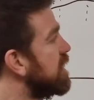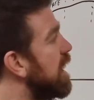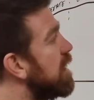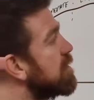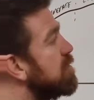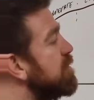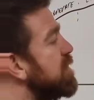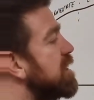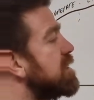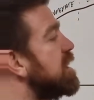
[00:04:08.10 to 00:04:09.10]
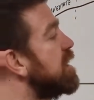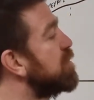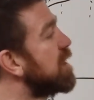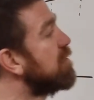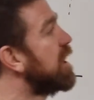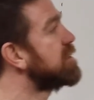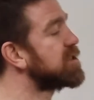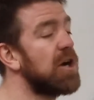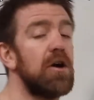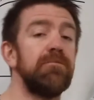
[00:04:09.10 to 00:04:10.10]
Now equipment, another big one.
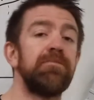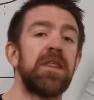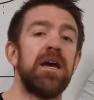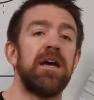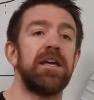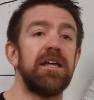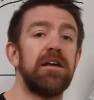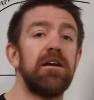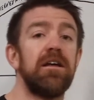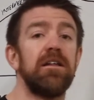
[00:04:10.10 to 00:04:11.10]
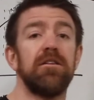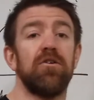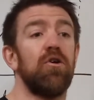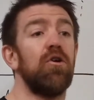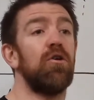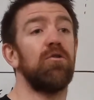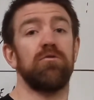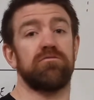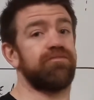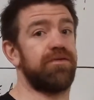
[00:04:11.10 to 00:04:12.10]
So here,
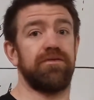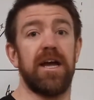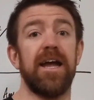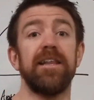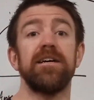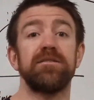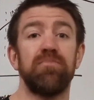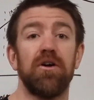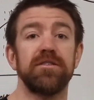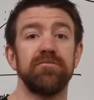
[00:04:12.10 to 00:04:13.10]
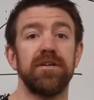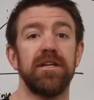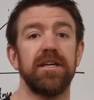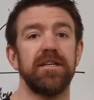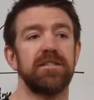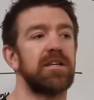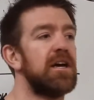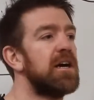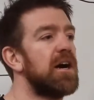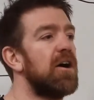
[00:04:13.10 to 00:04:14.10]
all endless possibilities.
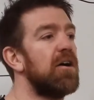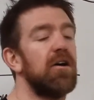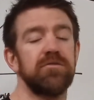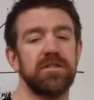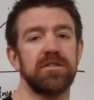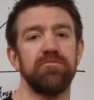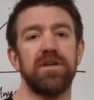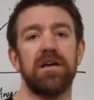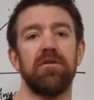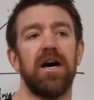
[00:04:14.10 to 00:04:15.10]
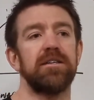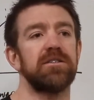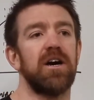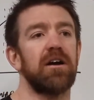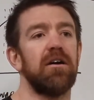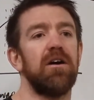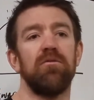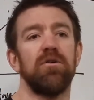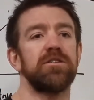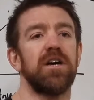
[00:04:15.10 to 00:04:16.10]
Obviously some big ones like
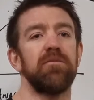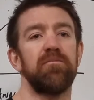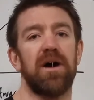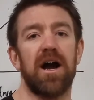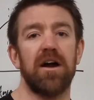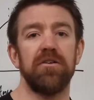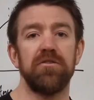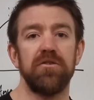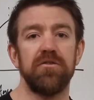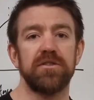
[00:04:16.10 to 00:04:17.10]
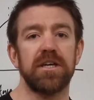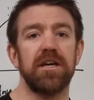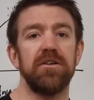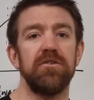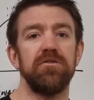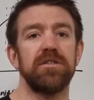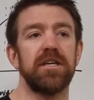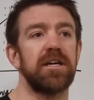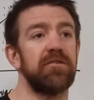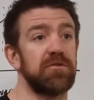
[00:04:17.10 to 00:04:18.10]
what type of bar are you using? Are you
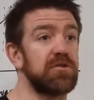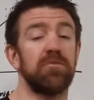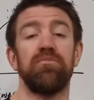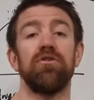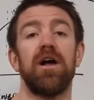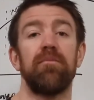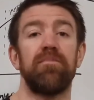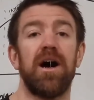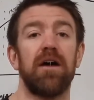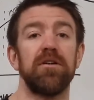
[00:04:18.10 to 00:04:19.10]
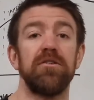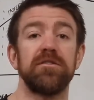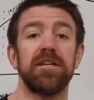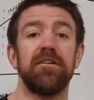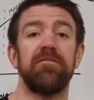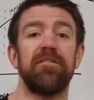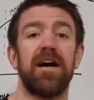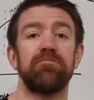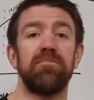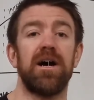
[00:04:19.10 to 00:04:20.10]
using, if we're talking pull-up bar, are we using a
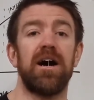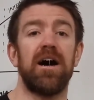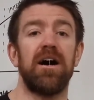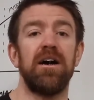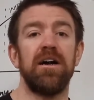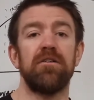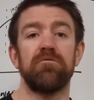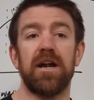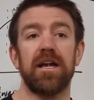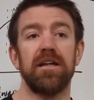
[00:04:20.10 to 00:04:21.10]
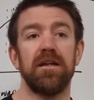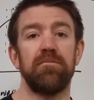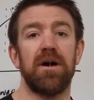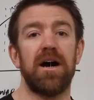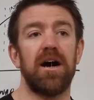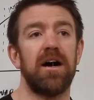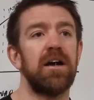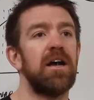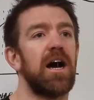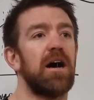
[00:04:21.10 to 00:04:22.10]
fat bar, regular bar?